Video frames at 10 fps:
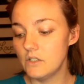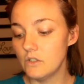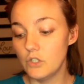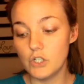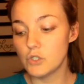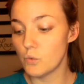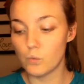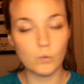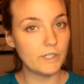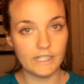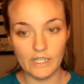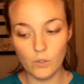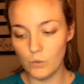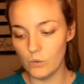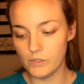looked really
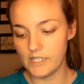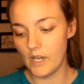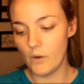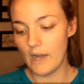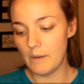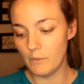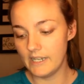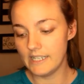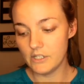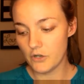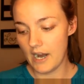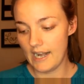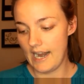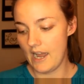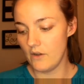cool, so I wanted to try
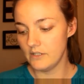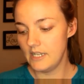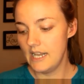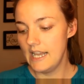it out.